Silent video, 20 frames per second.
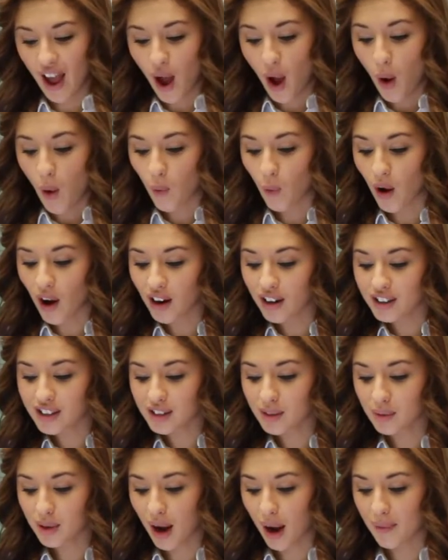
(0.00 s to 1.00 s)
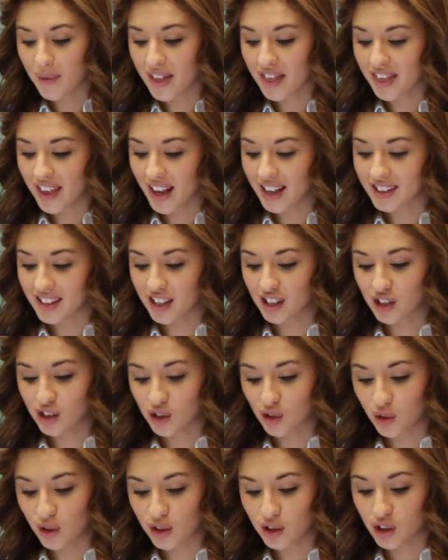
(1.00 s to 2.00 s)
what are some common things that
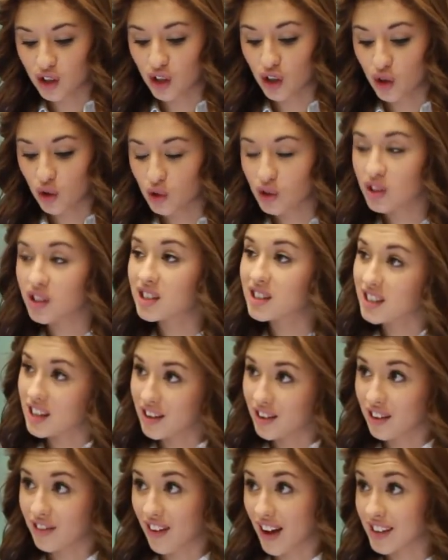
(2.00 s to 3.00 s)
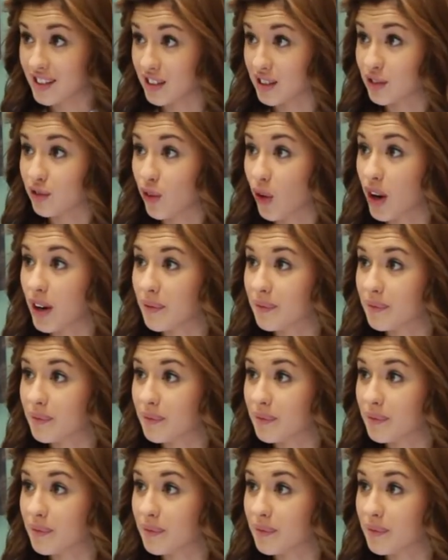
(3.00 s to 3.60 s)
students usually see their advisors for?